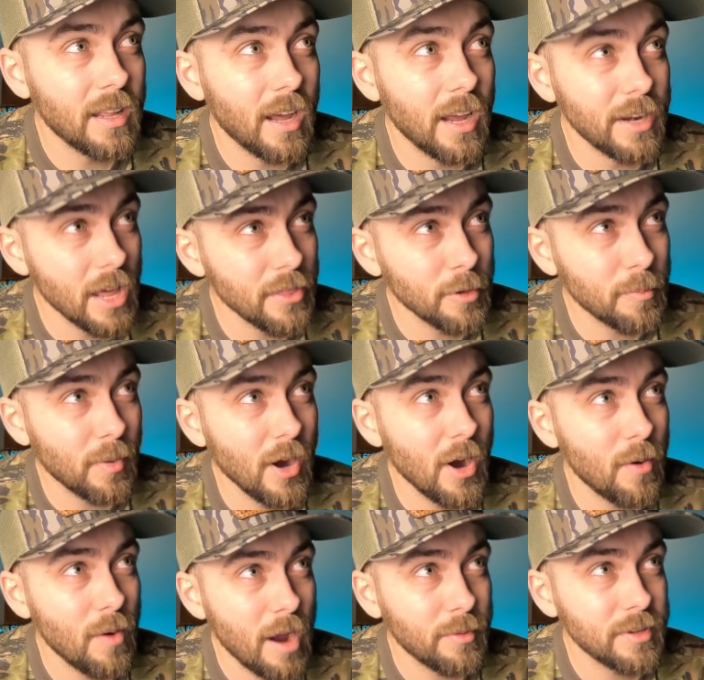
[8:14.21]
Another
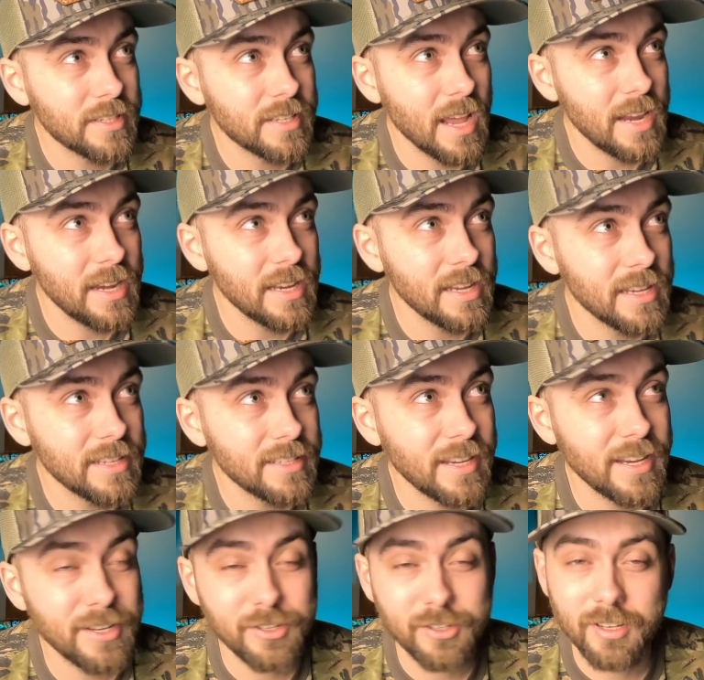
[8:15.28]
pro I would say is it's